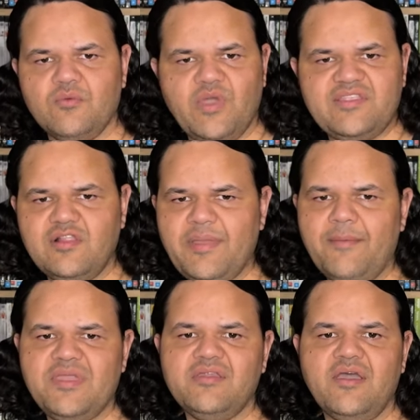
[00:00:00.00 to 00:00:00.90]
wait till
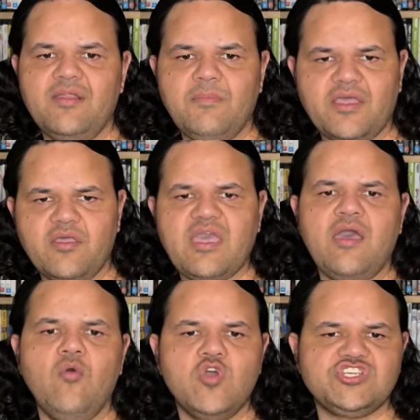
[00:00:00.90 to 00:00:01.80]
about midnight, and I'm like,
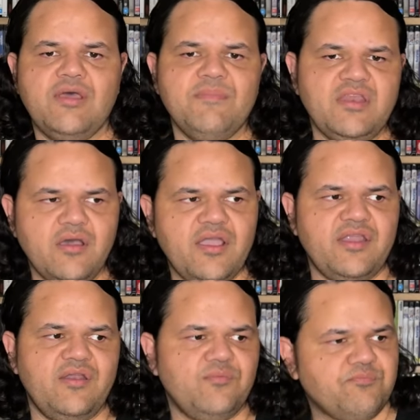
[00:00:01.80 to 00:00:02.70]
okay, I'll watch it at
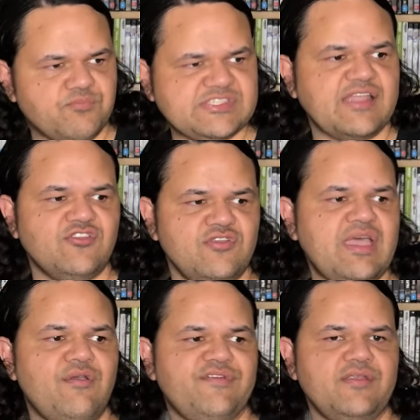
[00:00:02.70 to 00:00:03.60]
midnight and start the new
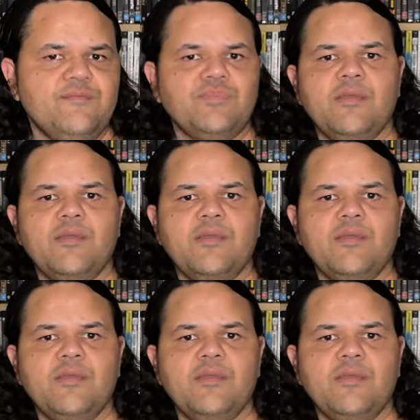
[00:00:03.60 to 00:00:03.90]
day with it.